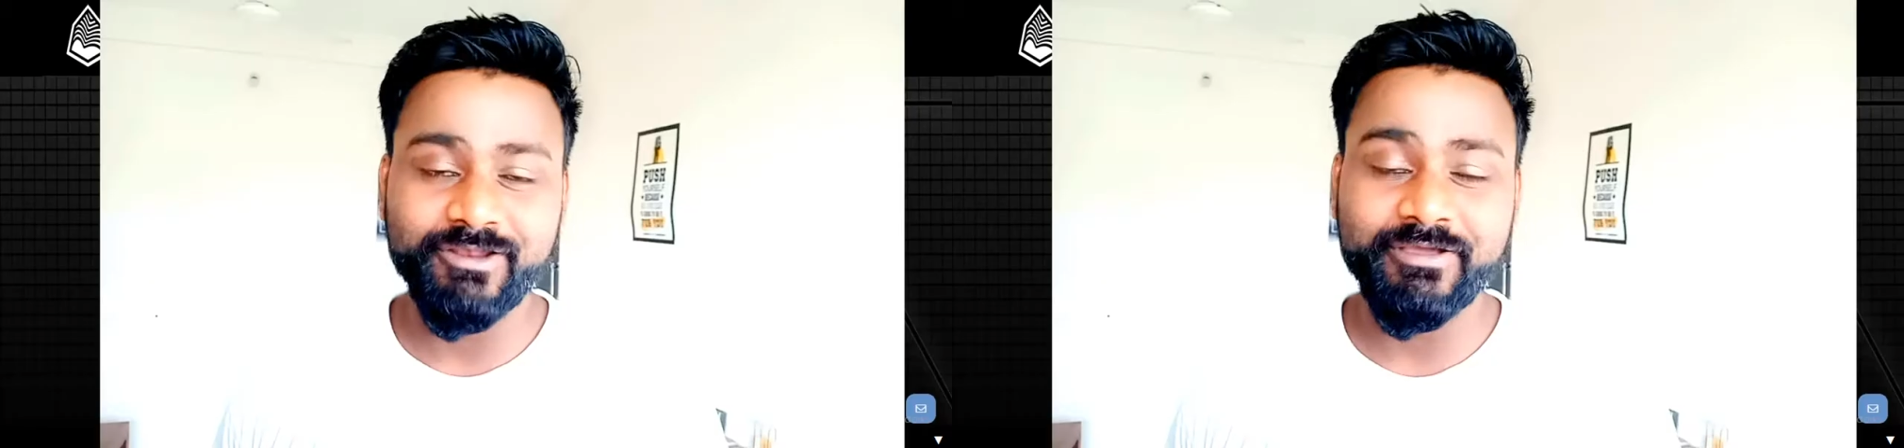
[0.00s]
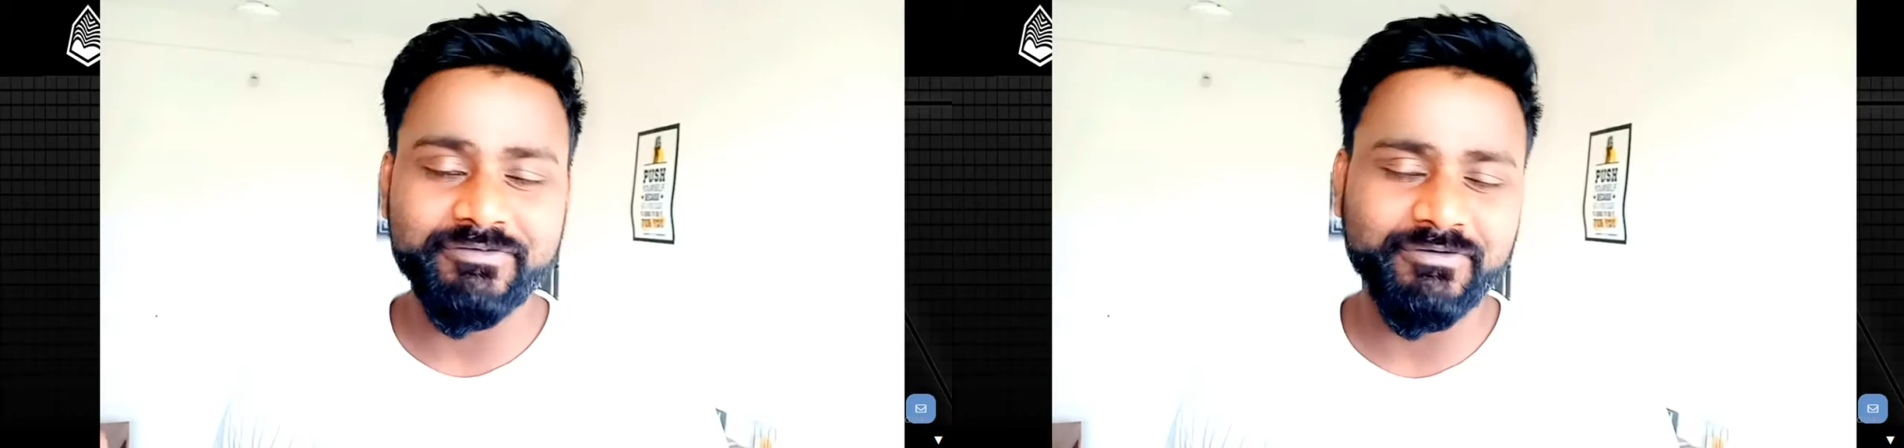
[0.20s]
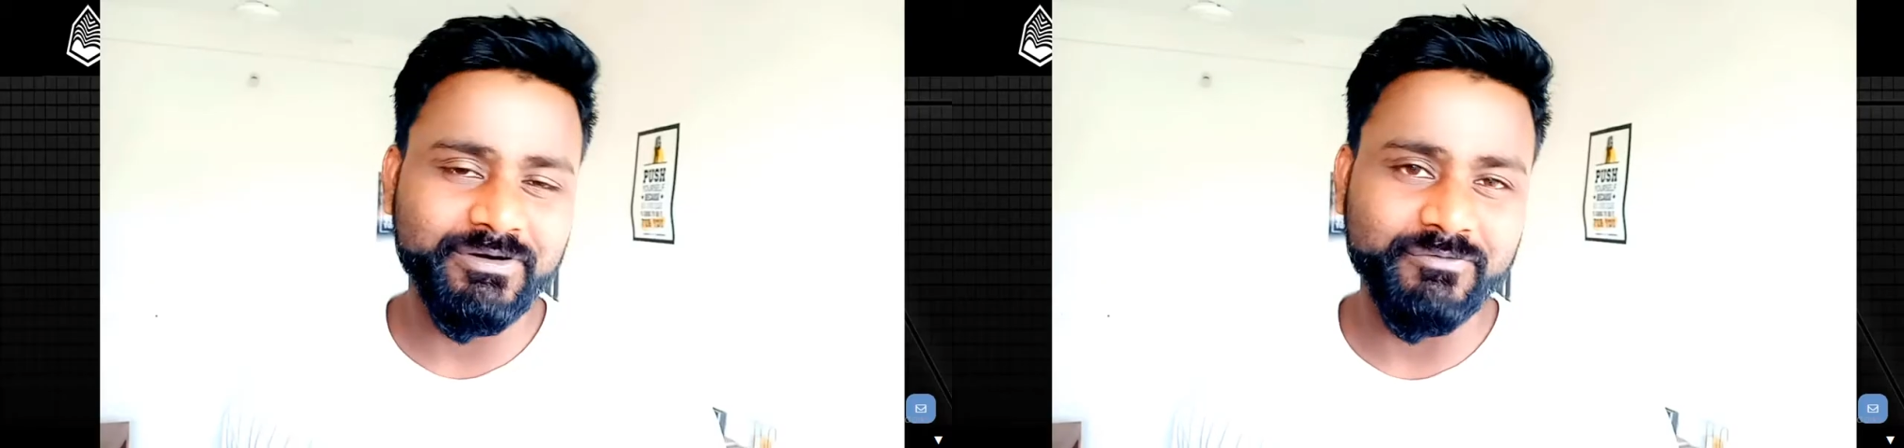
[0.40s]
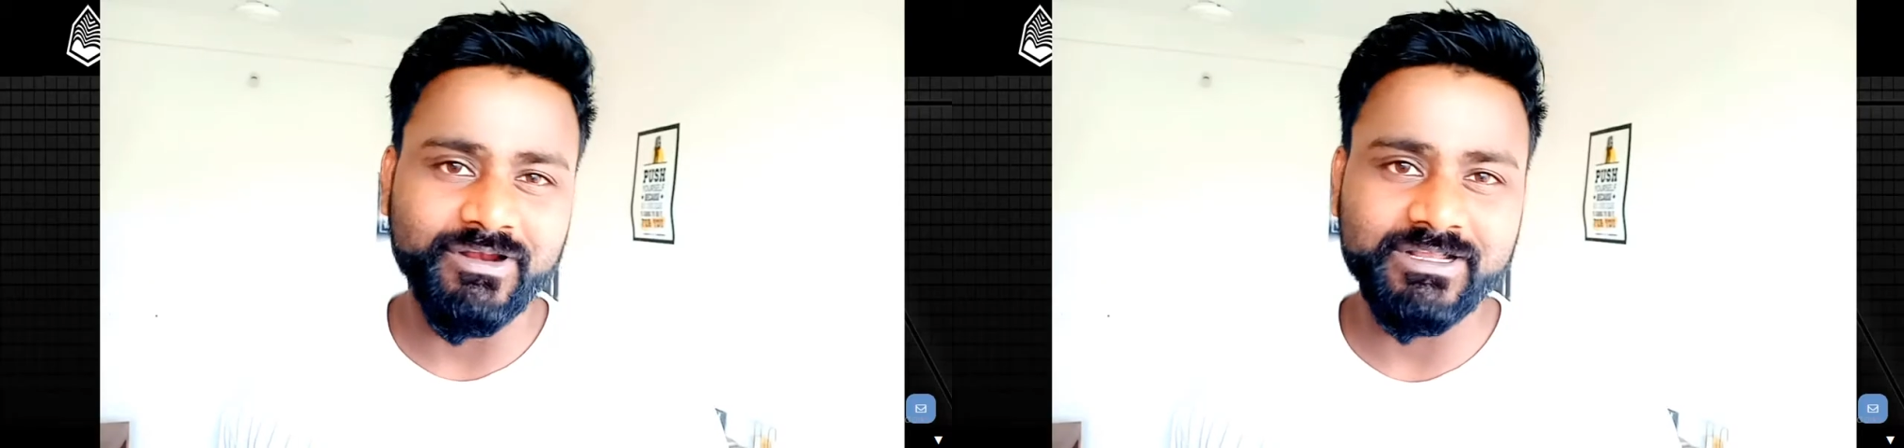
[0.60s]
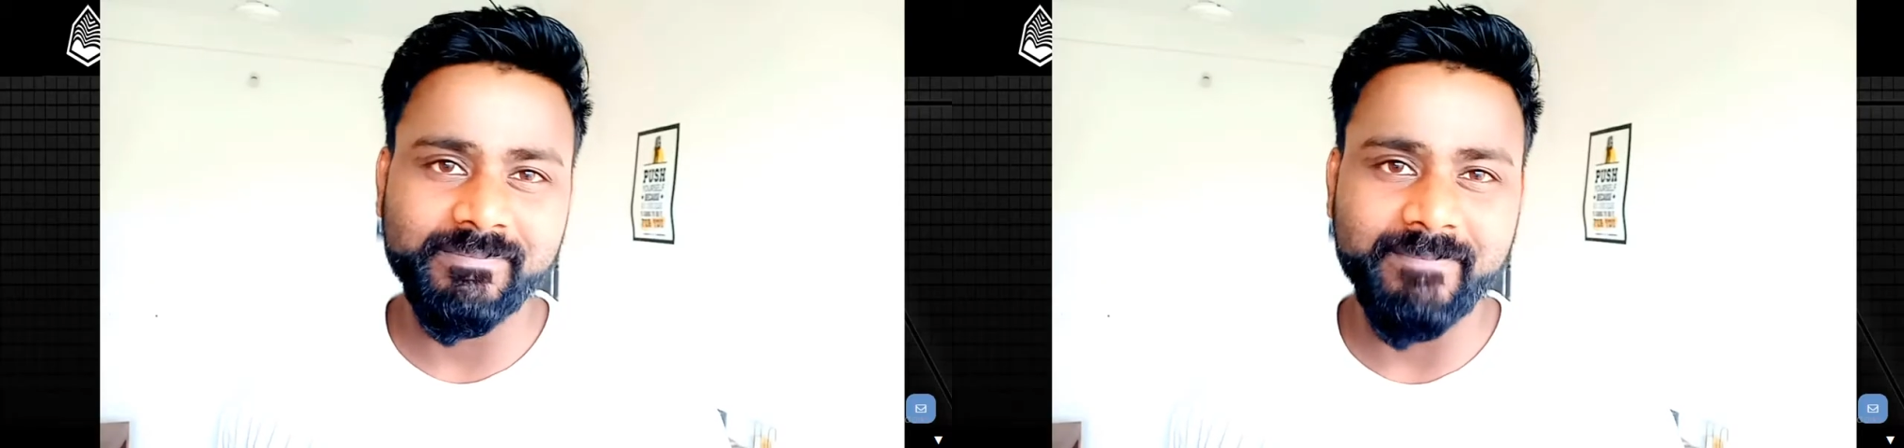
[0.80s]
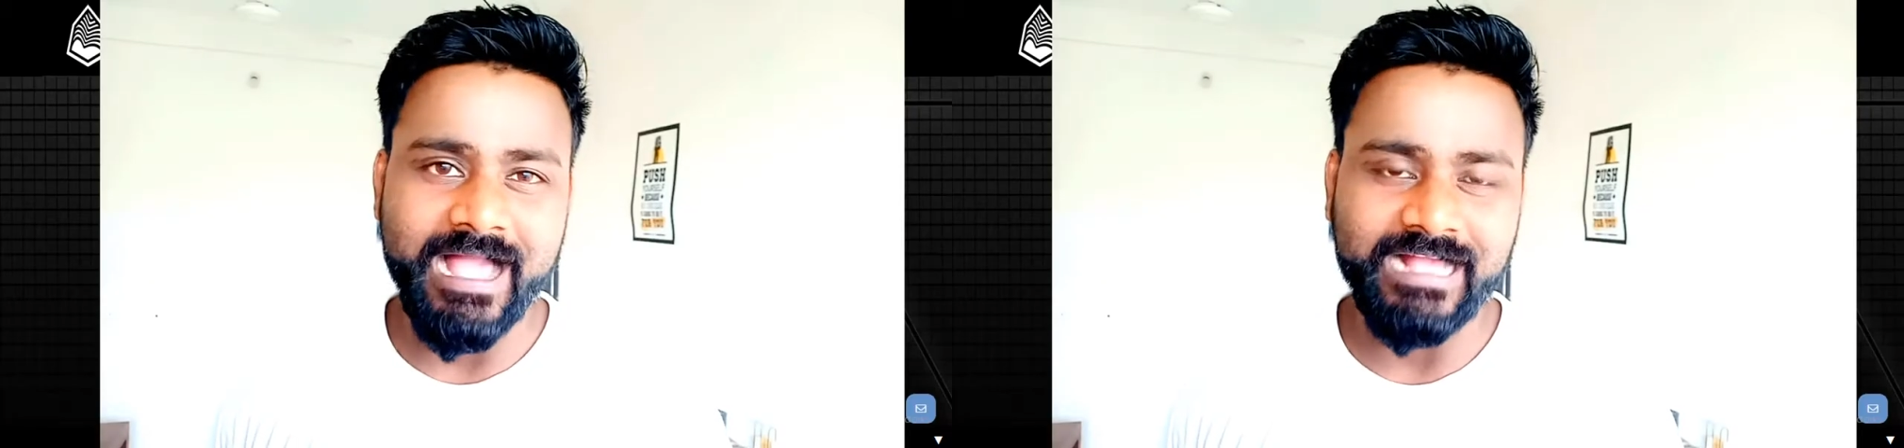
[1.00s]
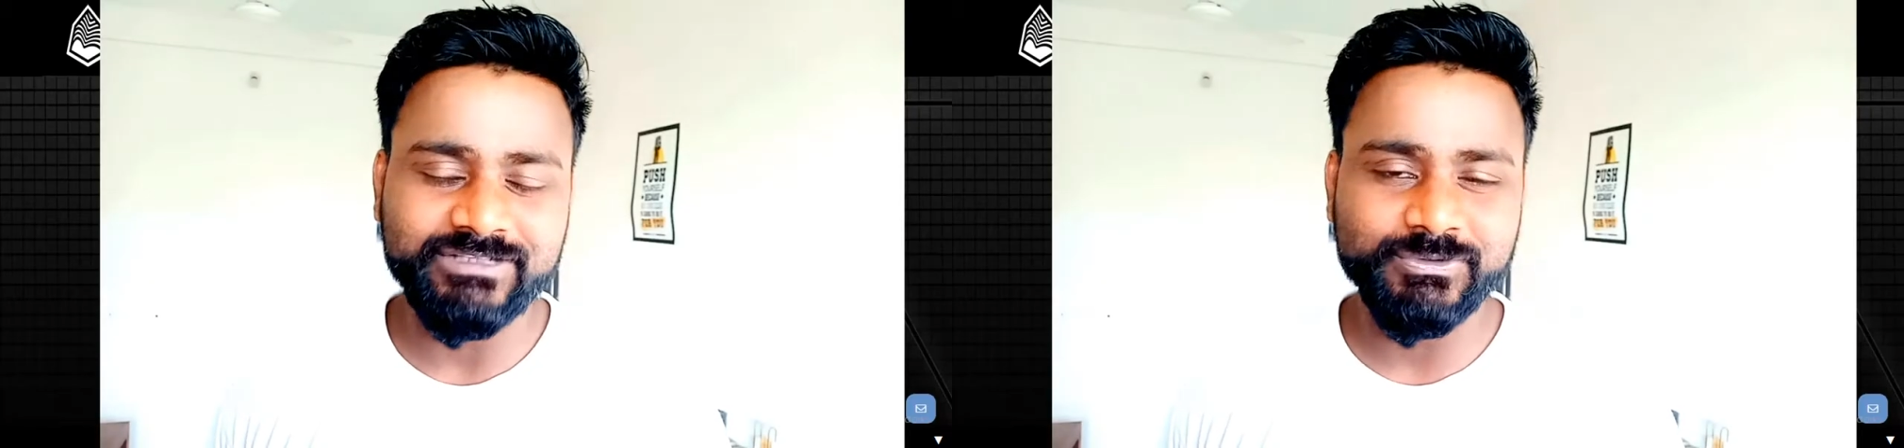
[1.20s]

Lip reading: Hello everyone and welcome back.